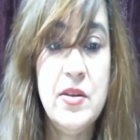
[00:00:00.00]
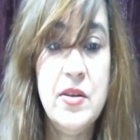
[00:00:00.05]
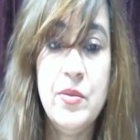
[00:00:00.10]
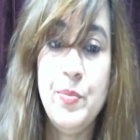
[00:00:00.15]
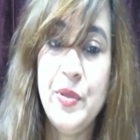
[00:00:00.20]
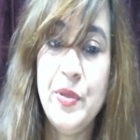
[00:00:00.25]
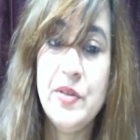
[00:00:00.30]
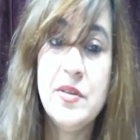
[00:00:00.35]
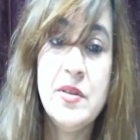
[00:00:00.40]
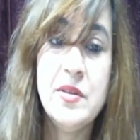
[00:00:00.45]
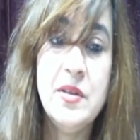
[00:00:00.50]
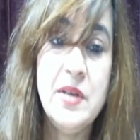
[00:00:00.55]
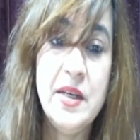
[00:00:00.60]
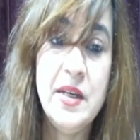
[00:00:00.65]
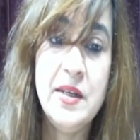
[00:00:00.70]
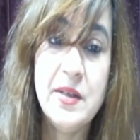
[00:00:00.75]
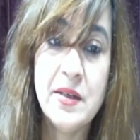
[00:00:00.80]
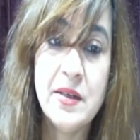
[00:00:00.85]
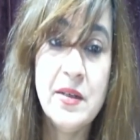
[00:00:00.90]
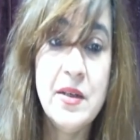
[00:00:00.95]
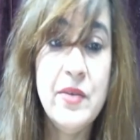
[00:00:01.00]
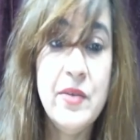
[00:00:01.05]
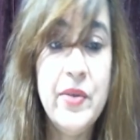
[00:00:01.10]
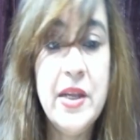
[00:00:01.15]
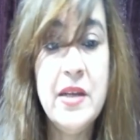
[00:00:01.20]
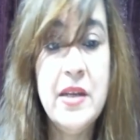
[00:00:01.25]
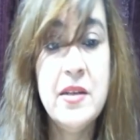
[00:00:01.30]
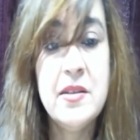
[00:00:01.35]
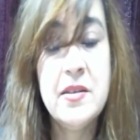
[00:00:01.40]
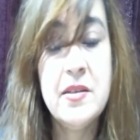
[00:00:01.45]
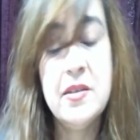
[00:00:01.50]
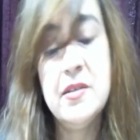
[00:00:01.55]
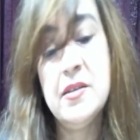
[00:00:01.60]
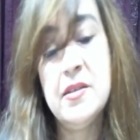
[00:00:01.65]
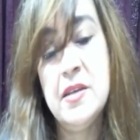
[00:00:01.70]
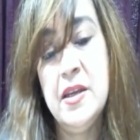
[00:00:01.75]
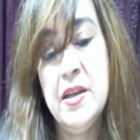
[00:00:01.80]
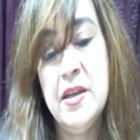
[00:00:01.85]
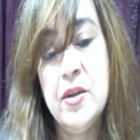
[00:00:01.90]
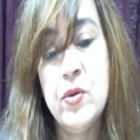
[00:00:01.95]
the personal internal weaknesses
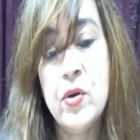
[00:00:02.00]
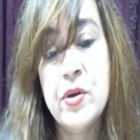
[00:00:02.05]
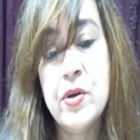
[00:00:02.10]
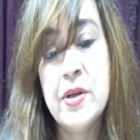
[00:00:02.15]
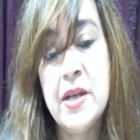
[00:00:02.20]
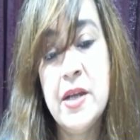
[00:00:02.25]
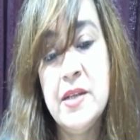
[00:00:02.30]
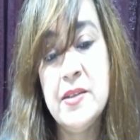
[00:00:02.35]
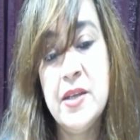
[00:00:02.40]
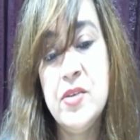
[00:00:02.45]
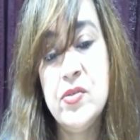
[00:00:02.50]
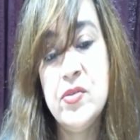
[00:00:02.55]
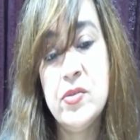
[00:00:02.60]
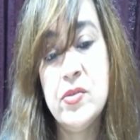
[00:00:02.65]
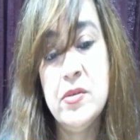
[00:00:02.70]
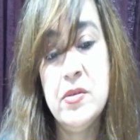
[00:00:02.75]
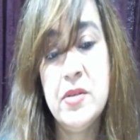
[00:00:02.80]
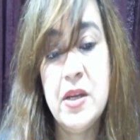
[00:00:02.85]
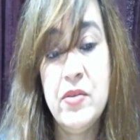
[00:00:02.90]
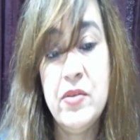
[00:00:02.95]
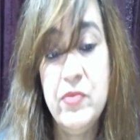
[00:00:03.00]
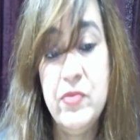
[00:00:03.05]
in an organization that